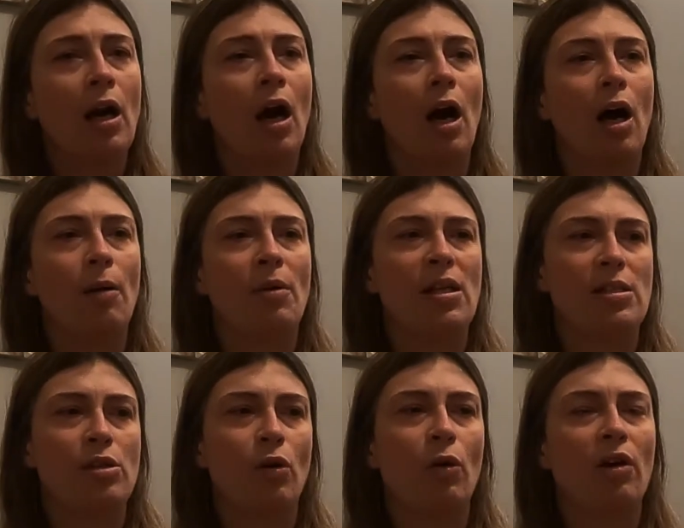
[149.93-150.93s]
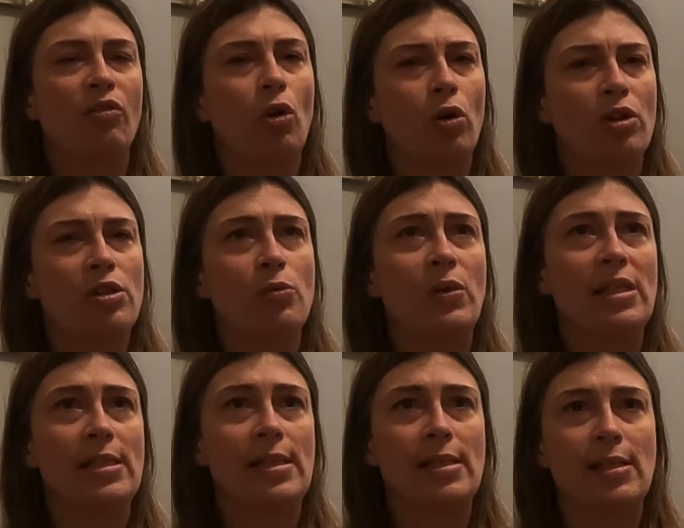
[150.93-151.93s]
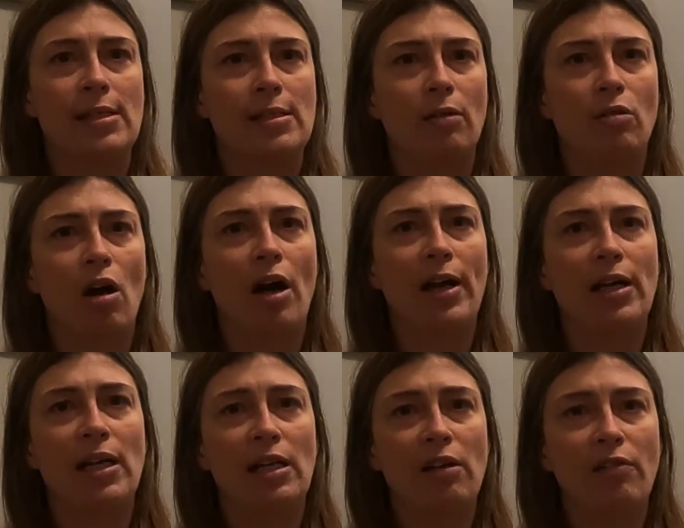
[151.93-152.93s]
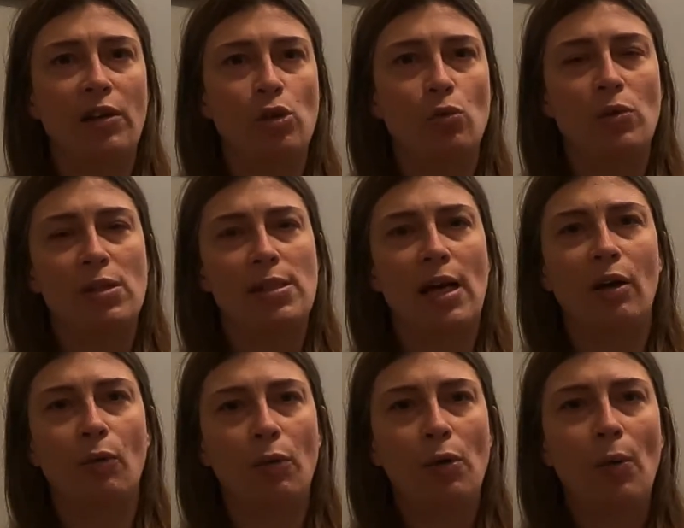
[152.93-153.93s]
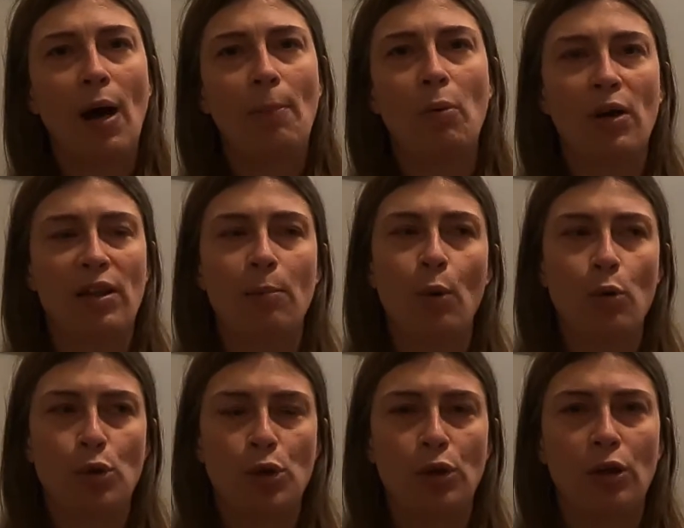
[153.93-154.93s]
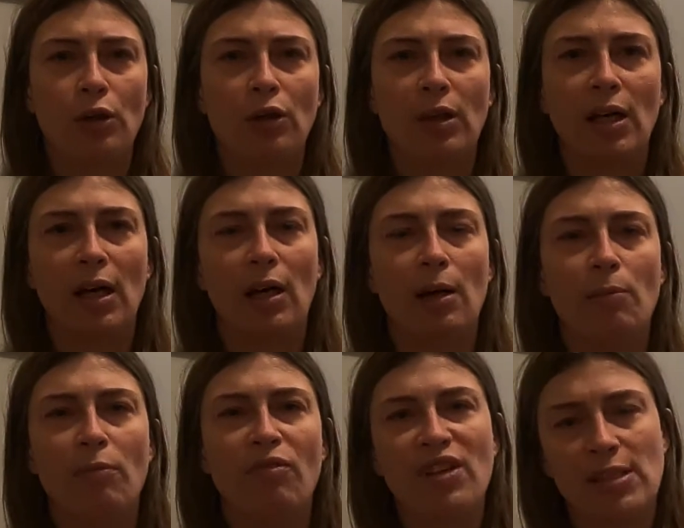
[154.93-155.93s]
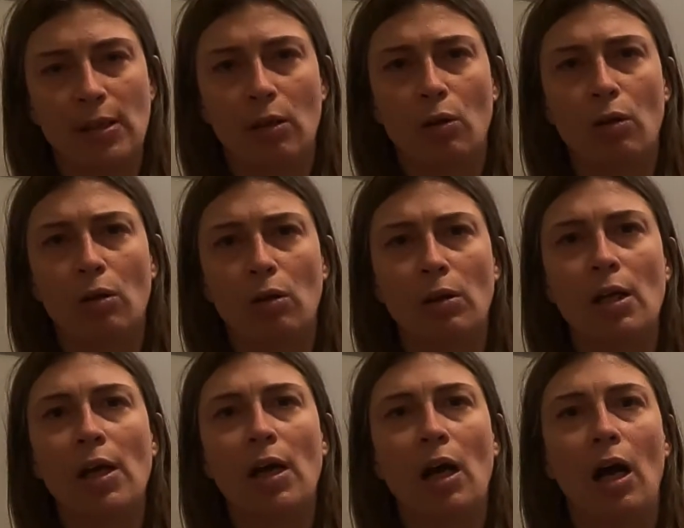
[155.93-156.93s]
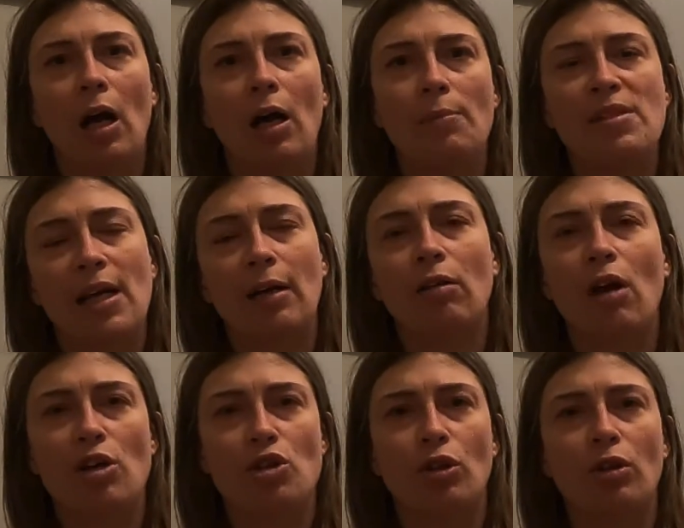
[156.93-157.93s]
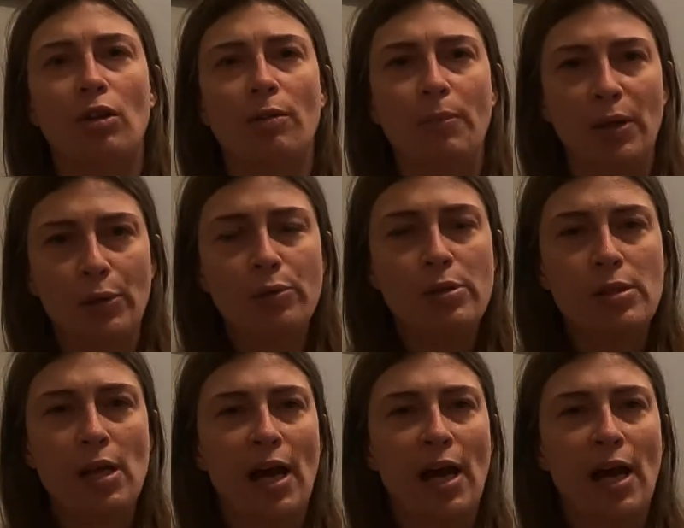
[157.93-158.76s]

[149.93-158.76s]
And so, of course, we see this a lot in individuals that grew up with emotional, physical, psychological abuse.